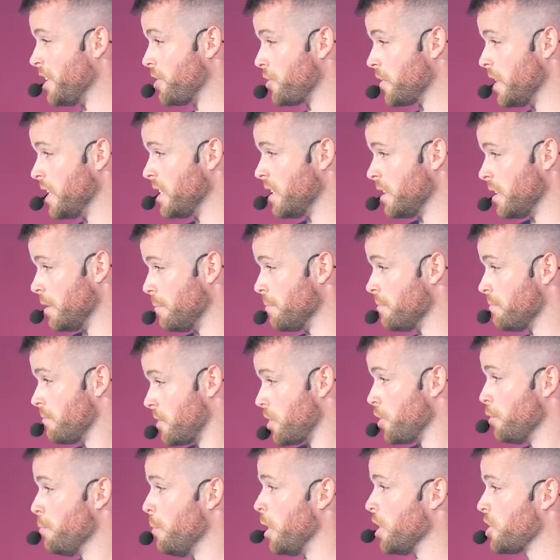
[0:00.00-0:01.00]
treating them
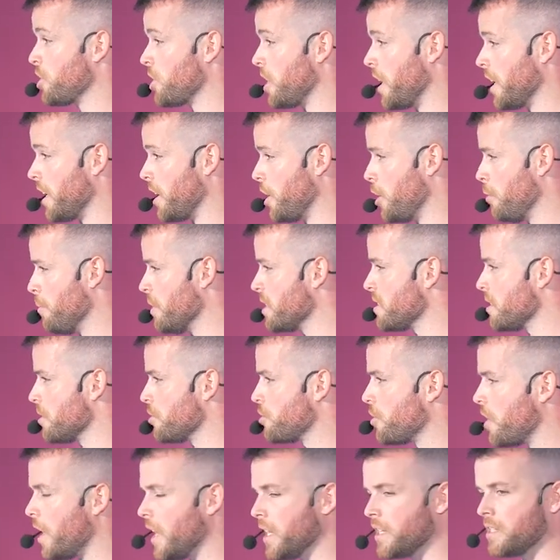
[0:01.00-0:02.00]
too much like humans and
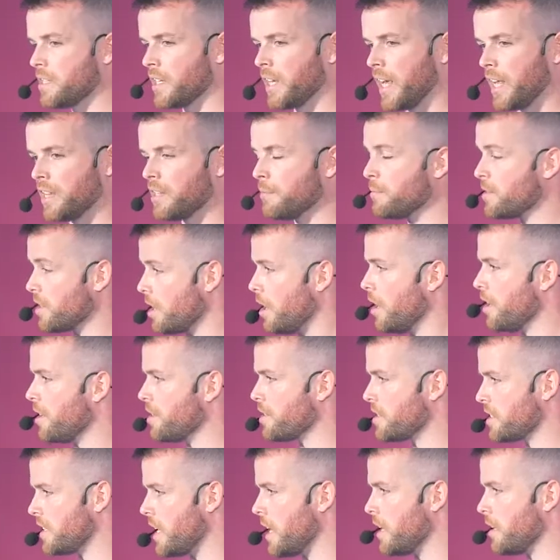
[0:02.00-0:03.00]
trying to get them to
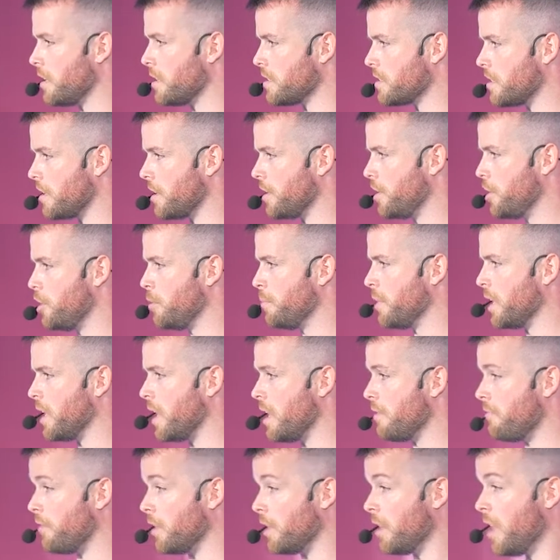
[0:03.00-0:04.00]
understand us on a human
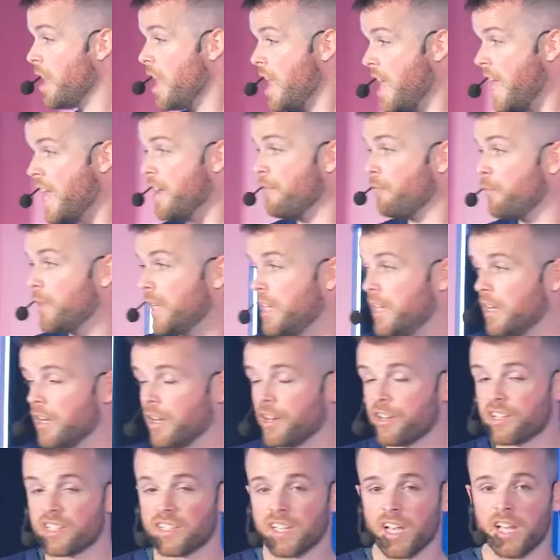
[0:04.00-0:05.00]
level. If we
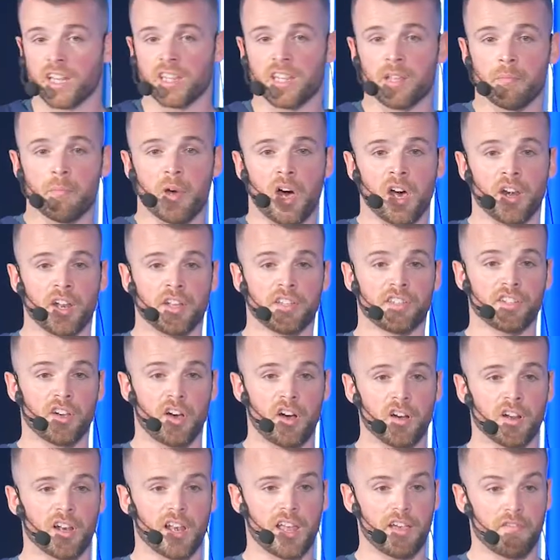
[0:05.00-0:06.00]
understand them on a
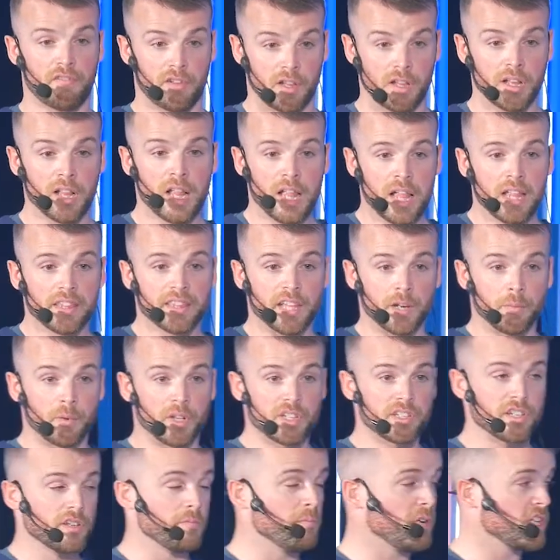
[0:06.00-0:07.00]
dog level, then we'll
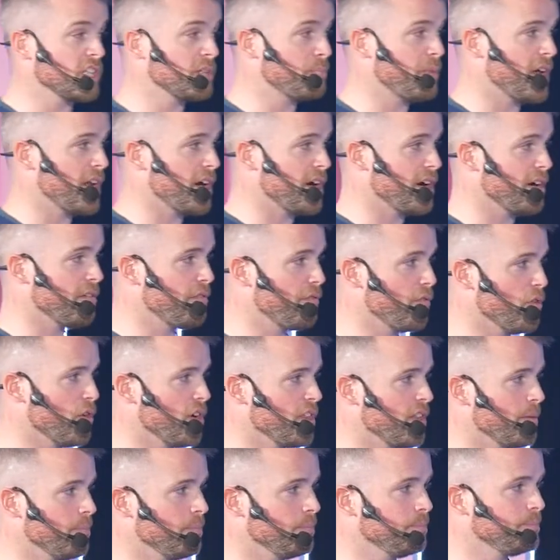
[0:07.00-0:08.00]
do much better for
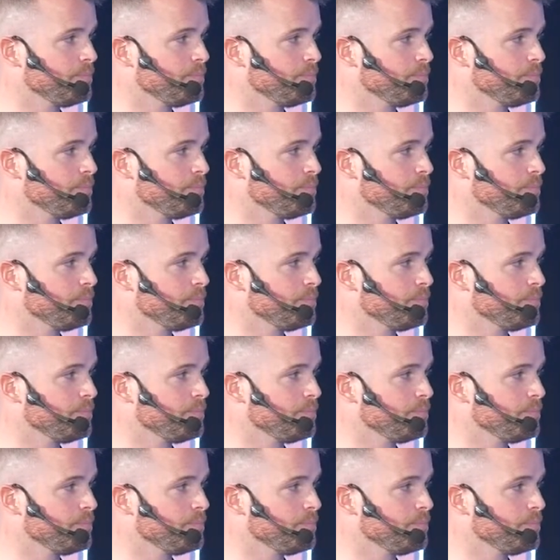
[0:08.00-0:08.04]
them.